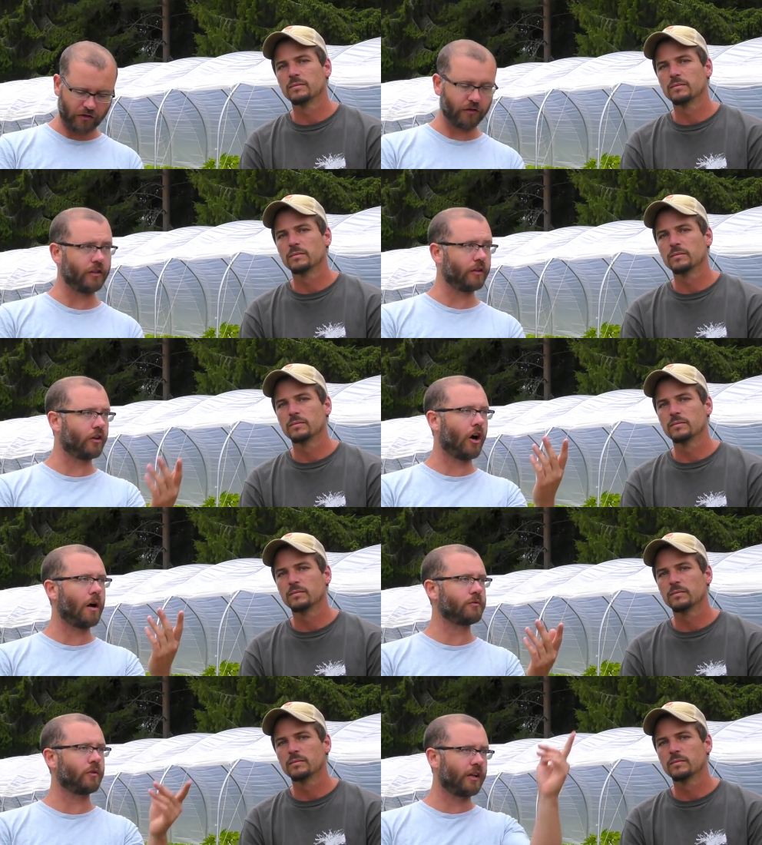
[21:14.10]
Speaker 1: the
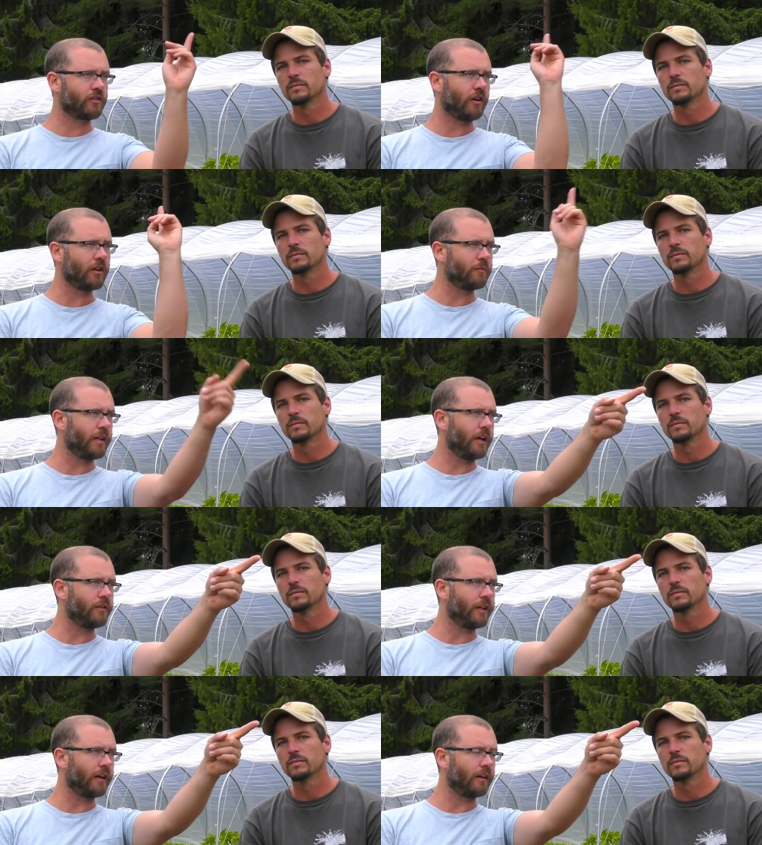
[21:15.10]
hops doing? I saw them
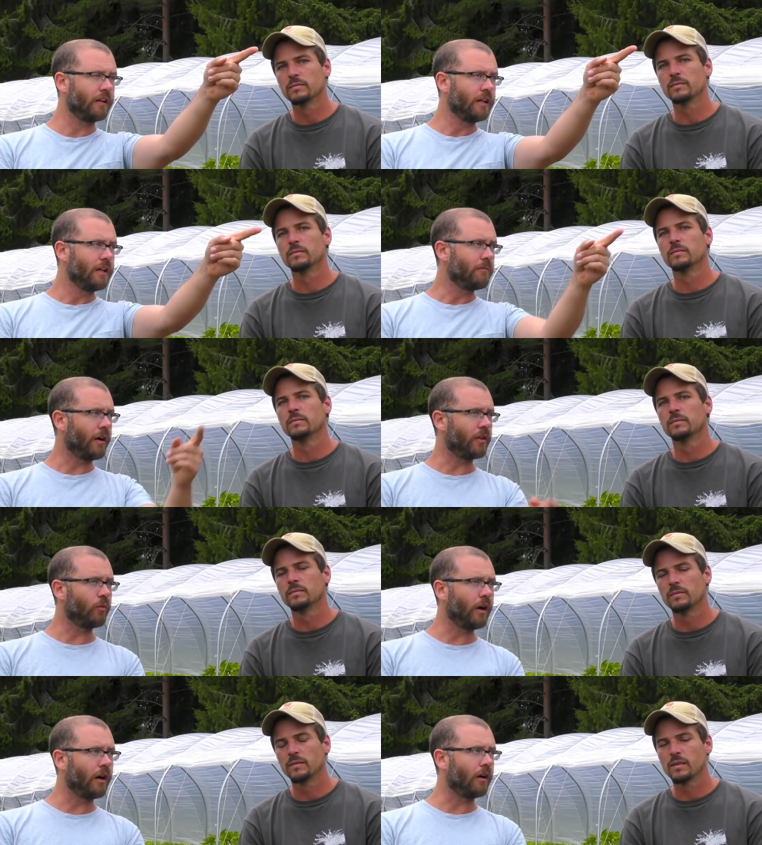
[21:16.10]
down there by the
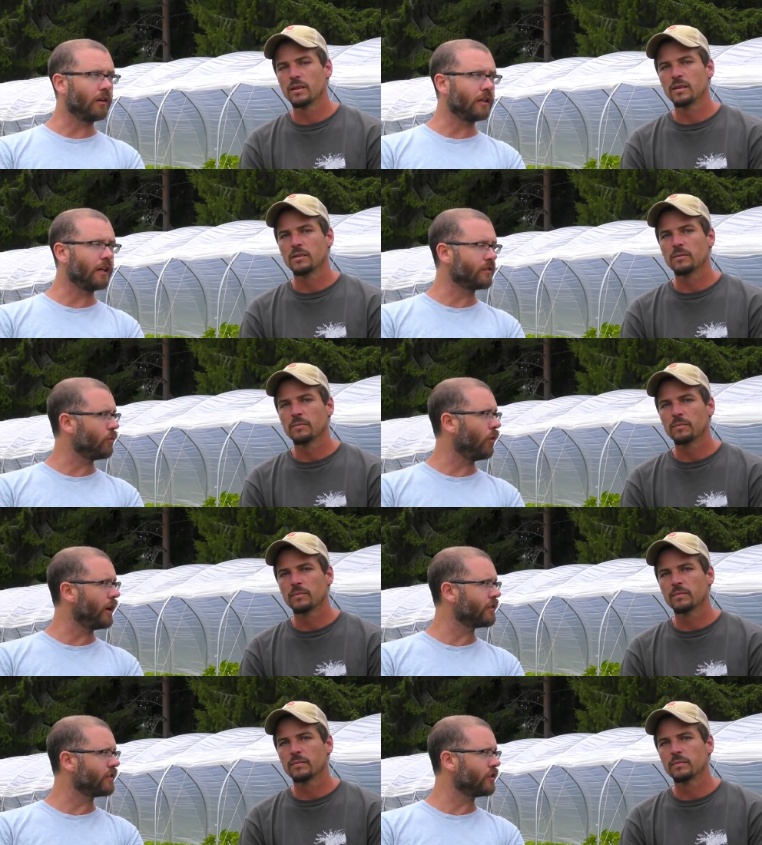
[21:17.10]
well. Has
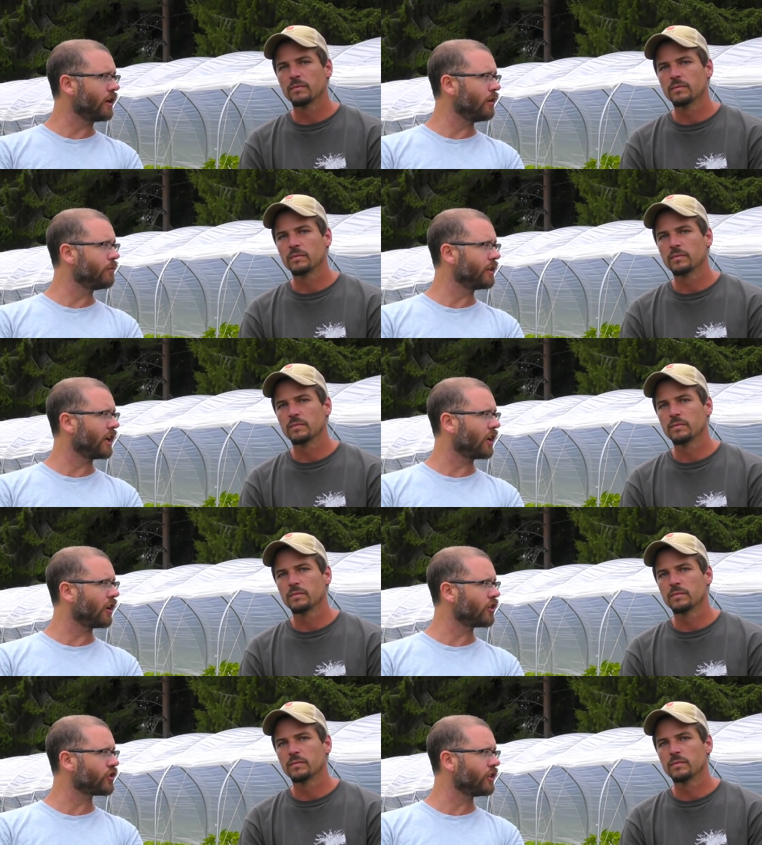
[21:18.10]
the drought been kind of
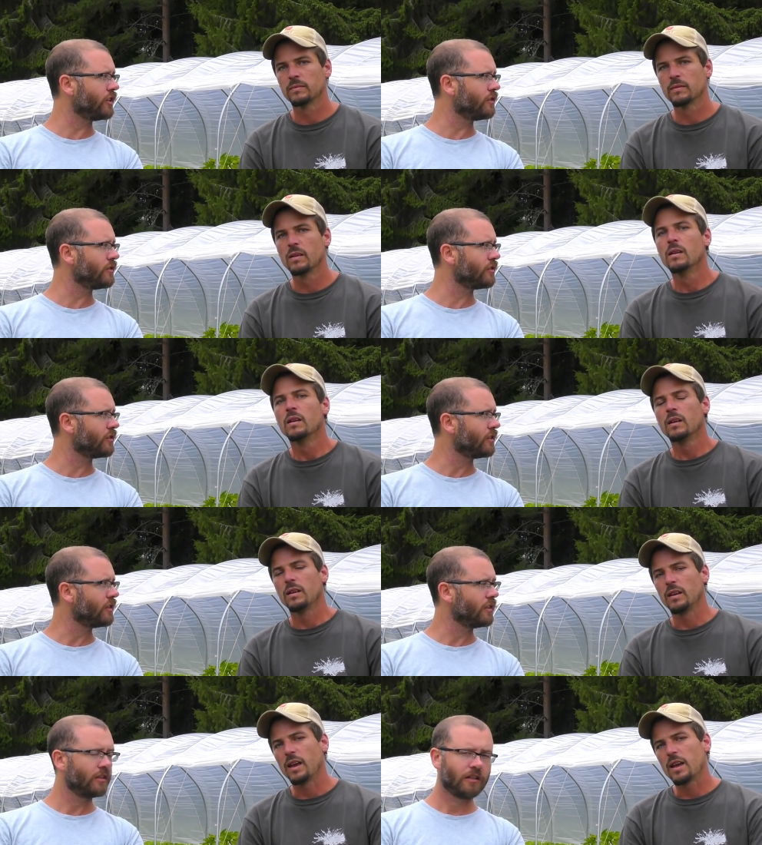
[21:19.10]
harsh on those?
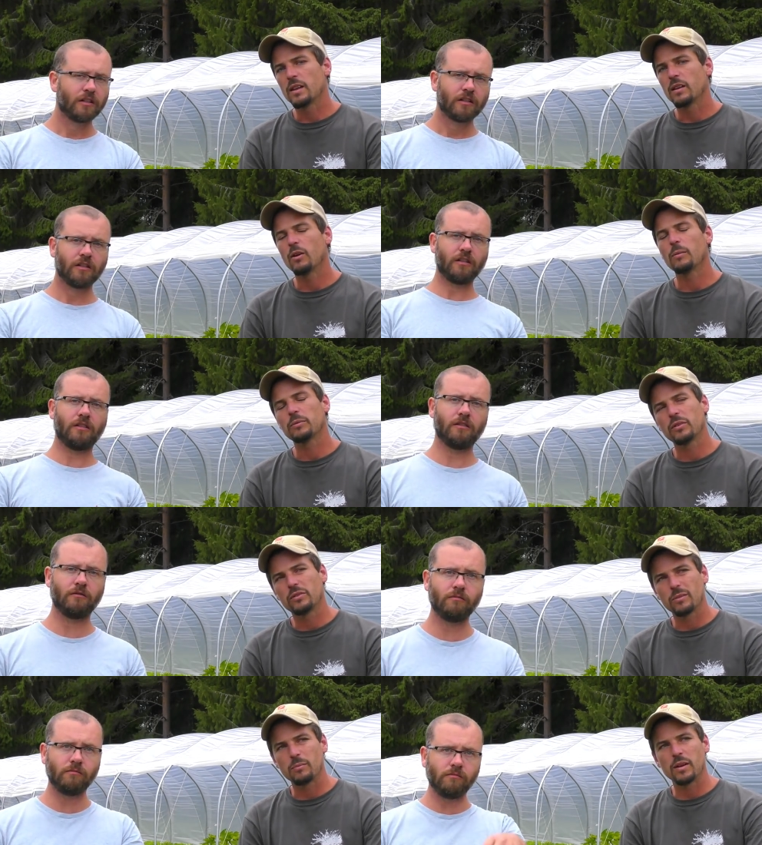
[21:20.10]
Speaker 2: Yeah, the hops
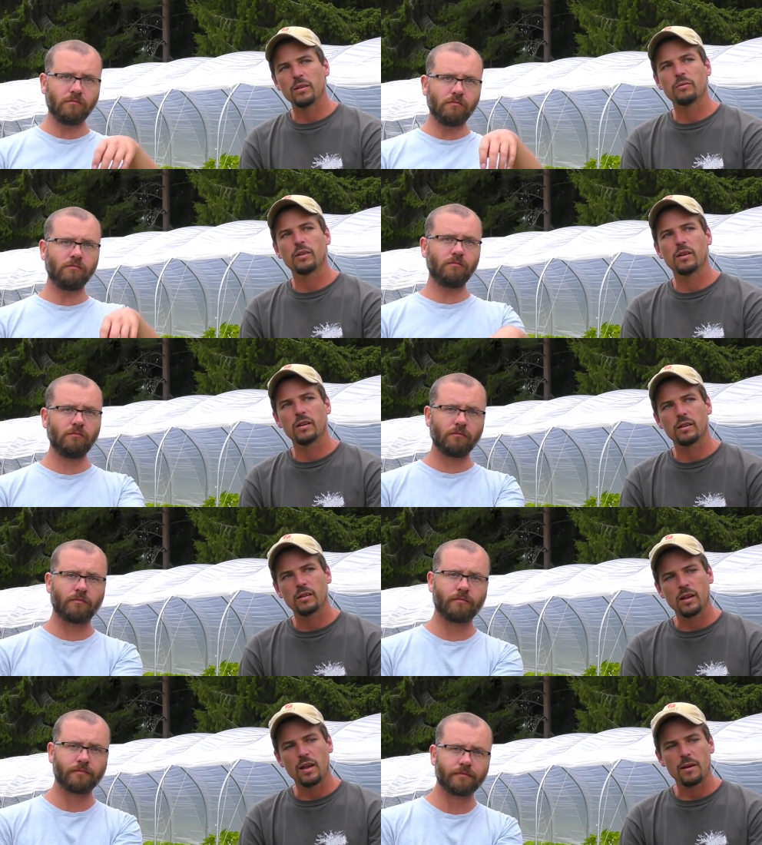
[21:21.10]
is a bit of
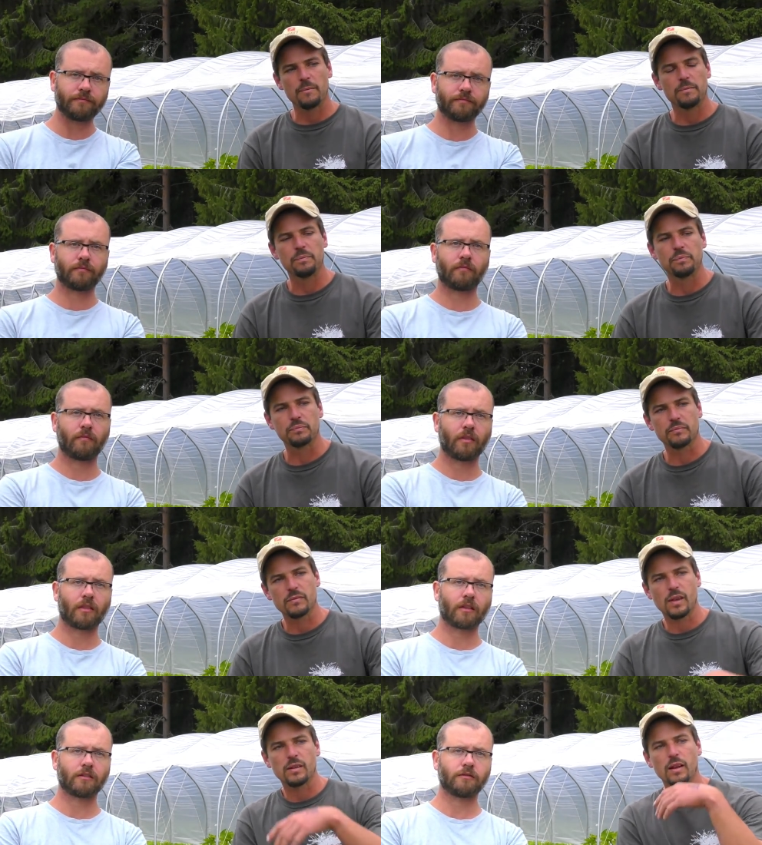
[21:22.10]
a
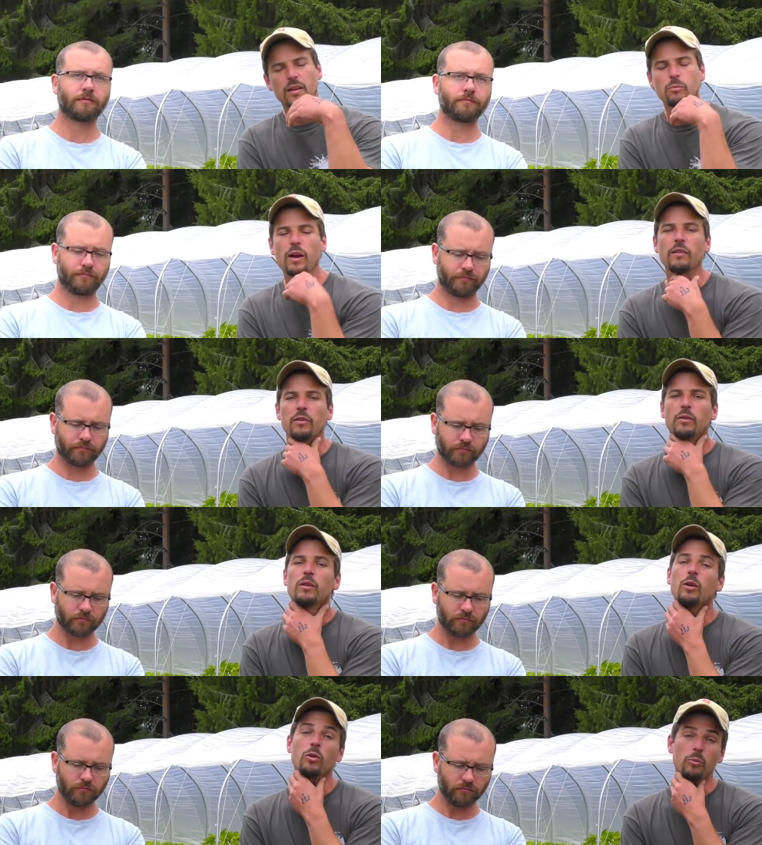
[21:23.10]
like, we have a
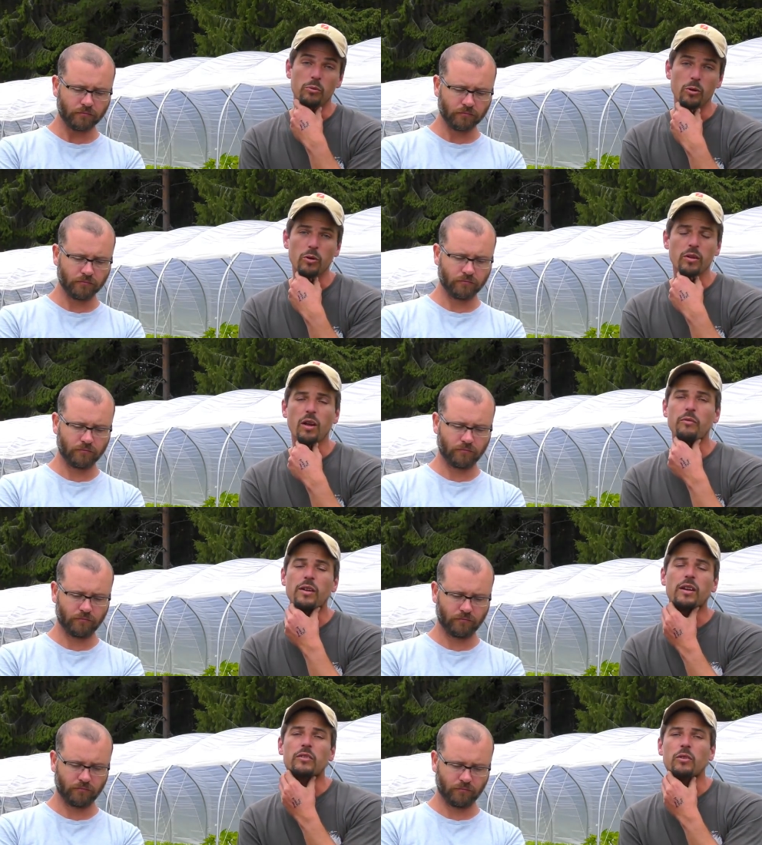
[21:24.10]
local brewer in our
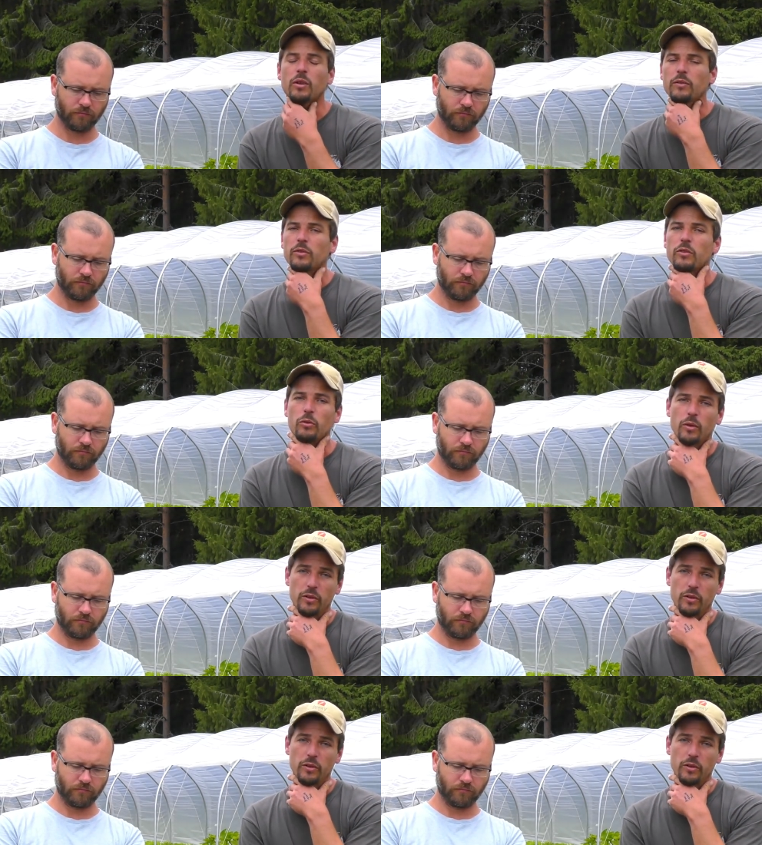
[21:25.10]
village who gives us all